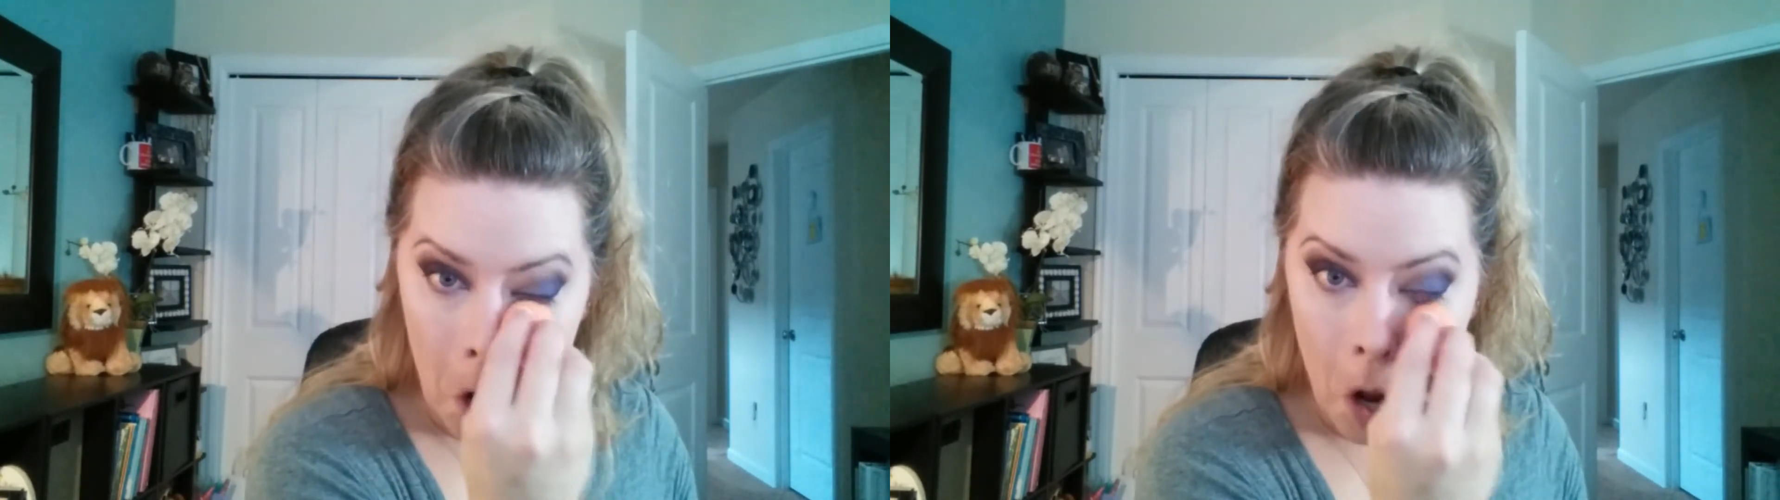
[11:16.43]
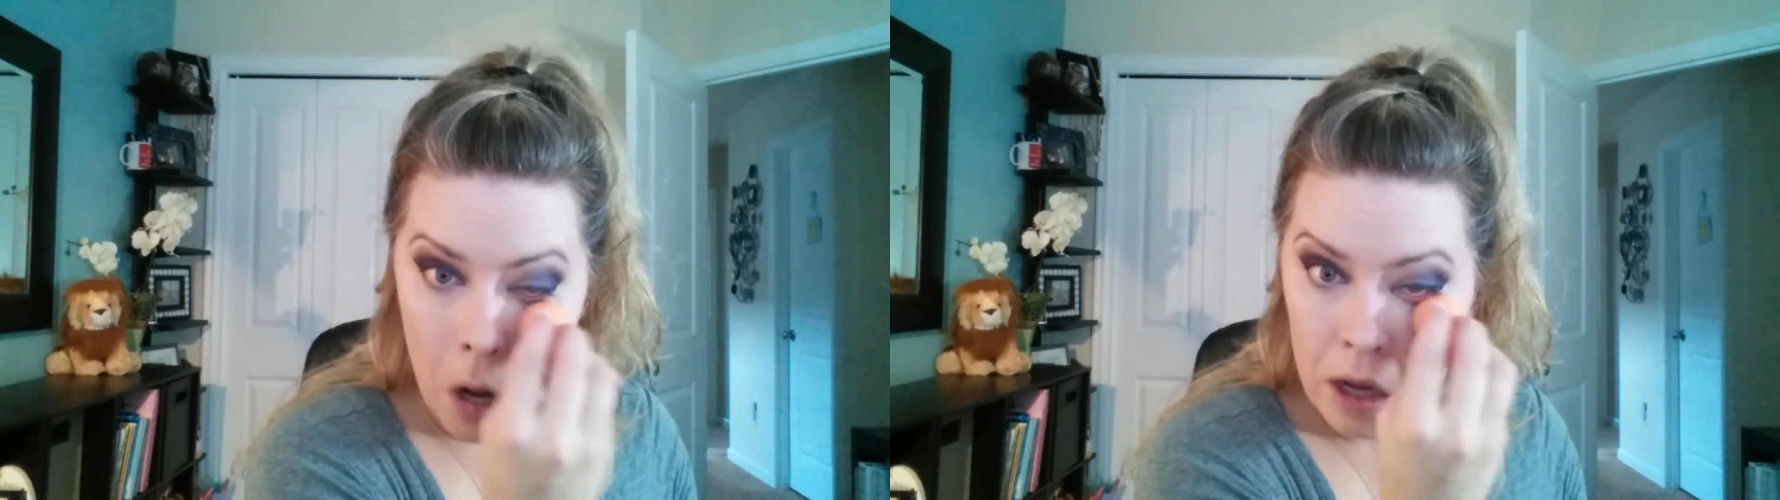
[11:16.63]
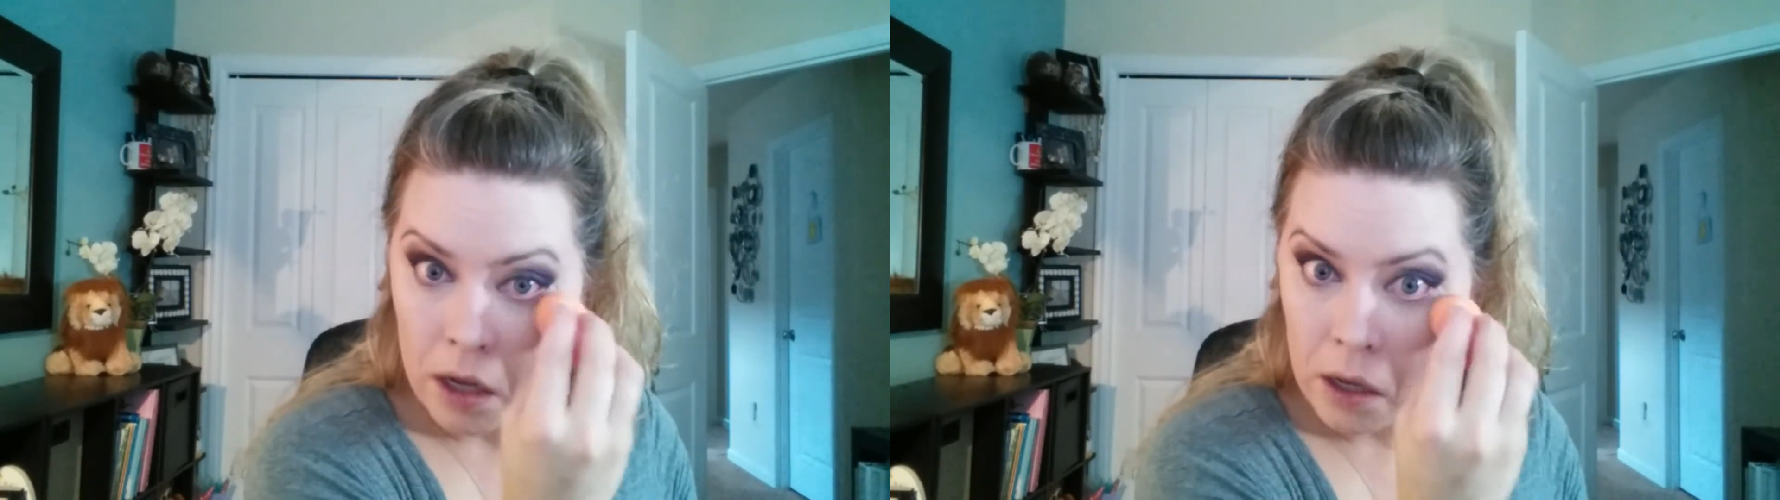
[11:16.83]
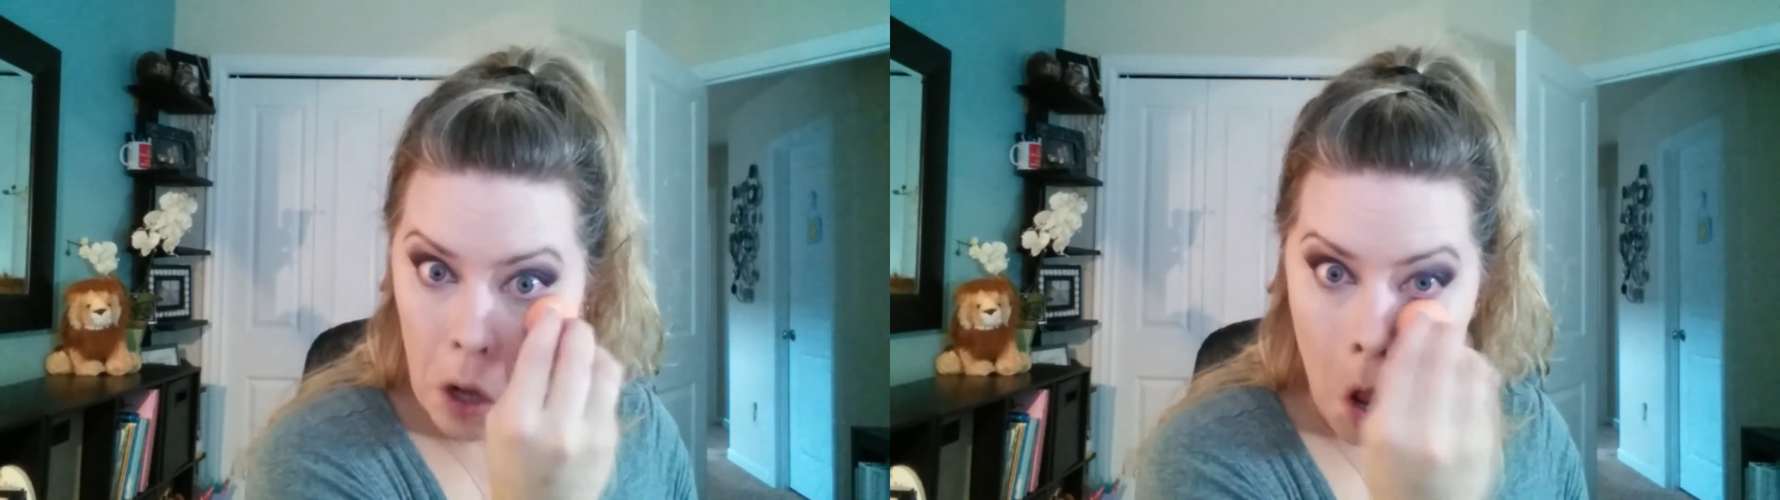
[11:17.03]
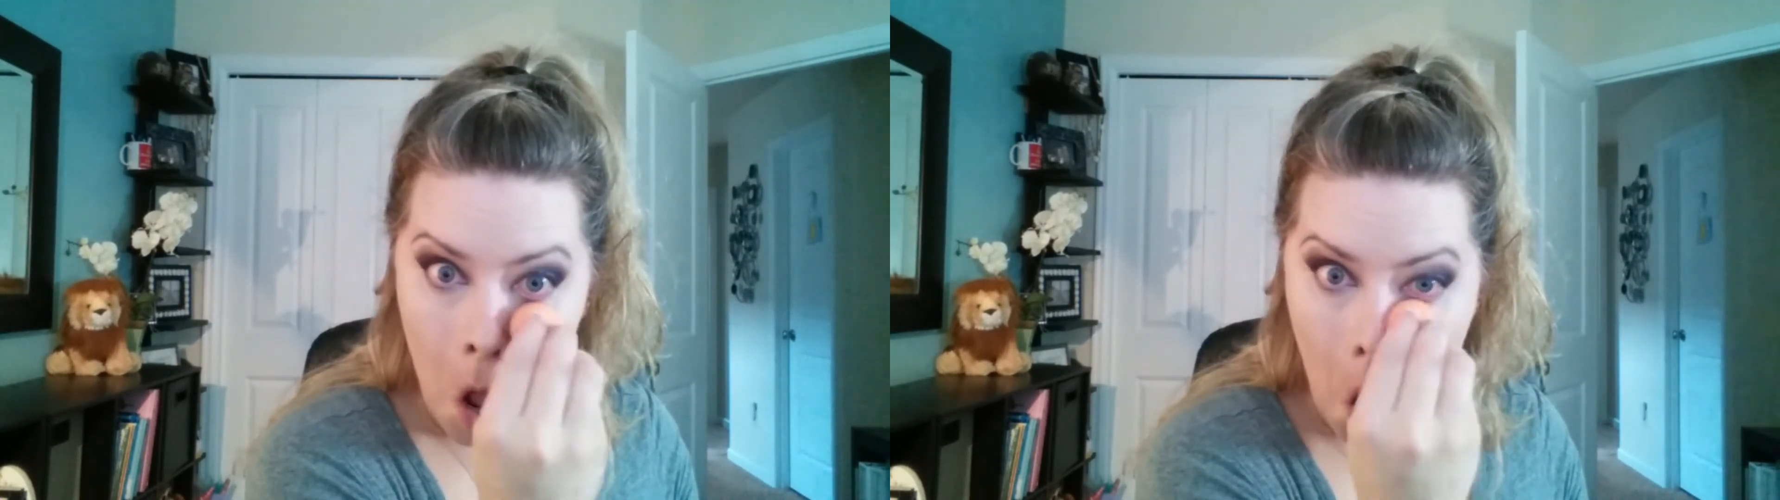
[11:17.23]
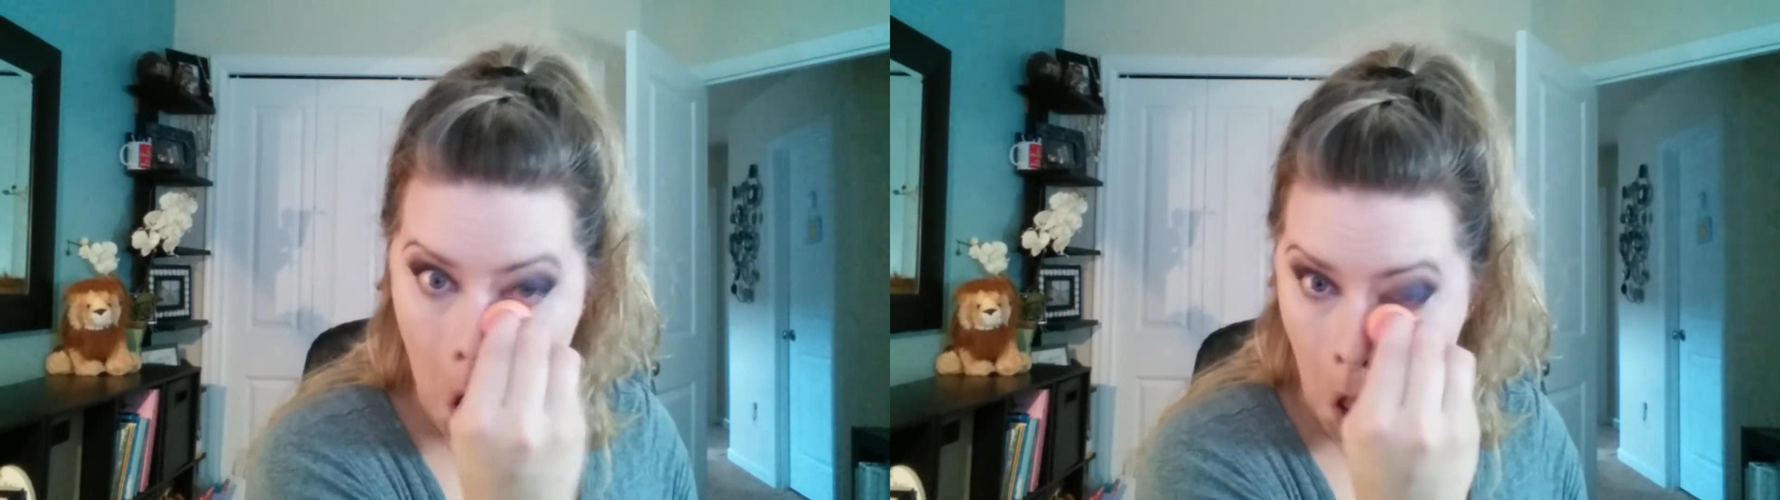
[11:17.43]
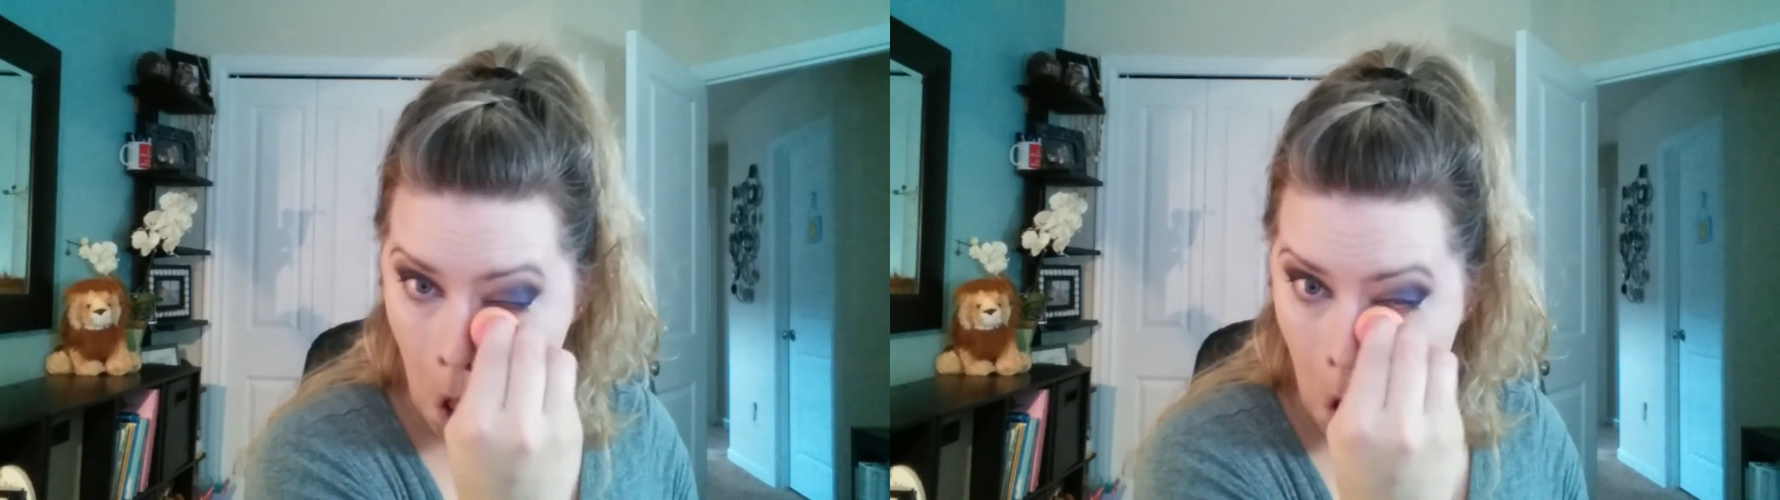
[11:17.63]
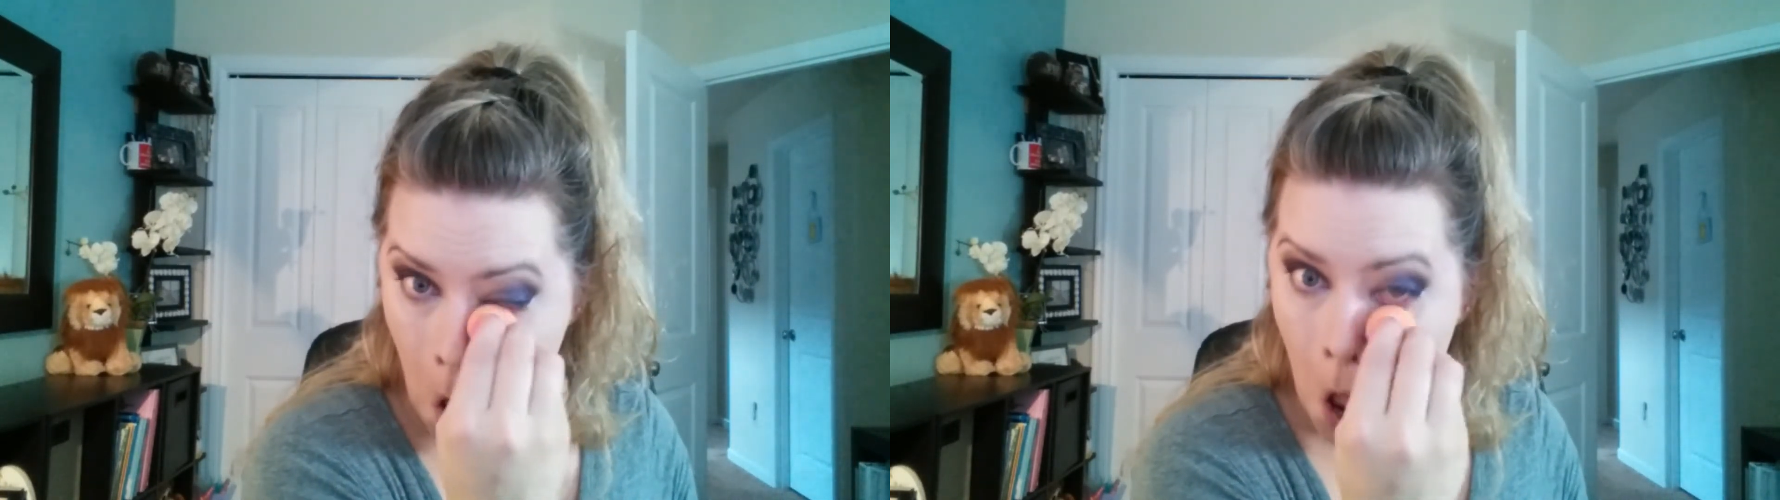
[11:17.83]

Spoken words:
This one, you use it dry,